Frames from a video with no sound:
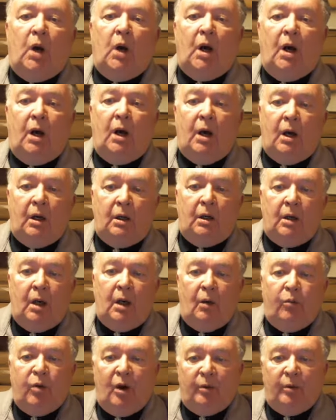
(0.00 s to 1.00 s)

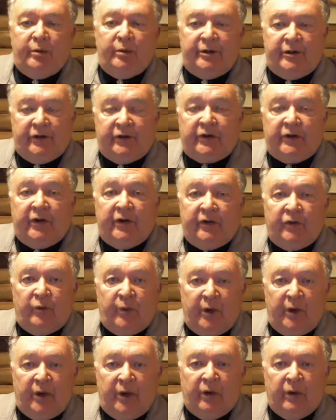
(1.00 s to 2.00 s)
I'll probably discuss them
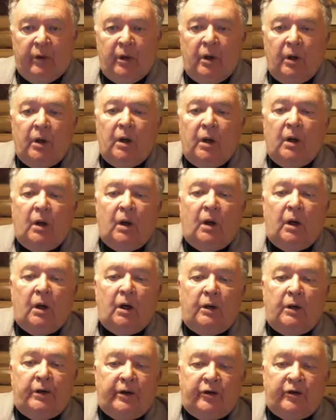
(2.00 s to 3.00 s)
here
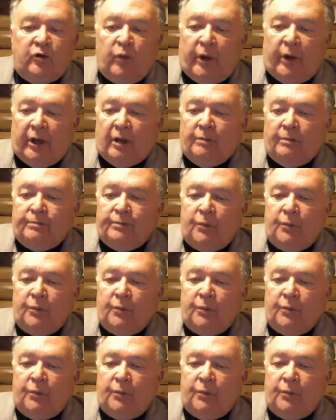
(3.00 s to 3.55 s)
next week.